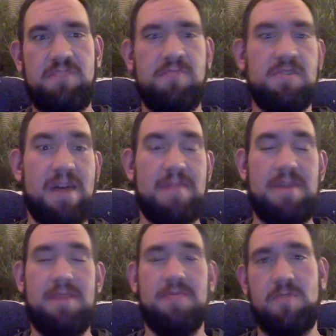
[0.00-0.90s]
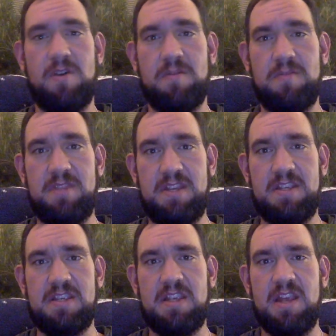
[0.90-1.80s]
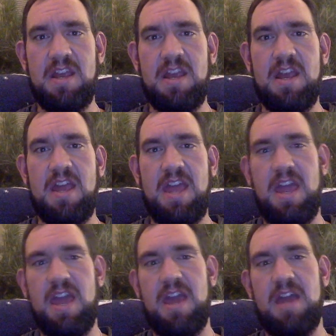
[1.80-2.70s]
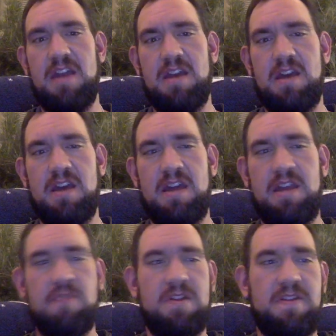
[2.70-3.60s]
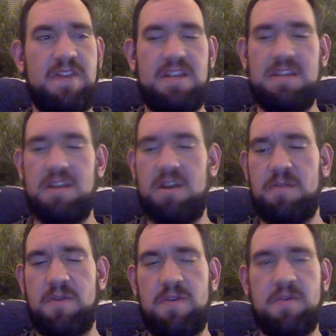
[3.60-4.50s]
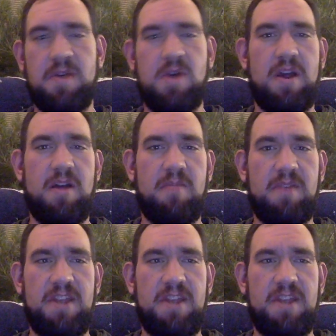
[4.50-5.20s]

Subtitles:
and any one of these are going to require a brace and immobilization of the knee.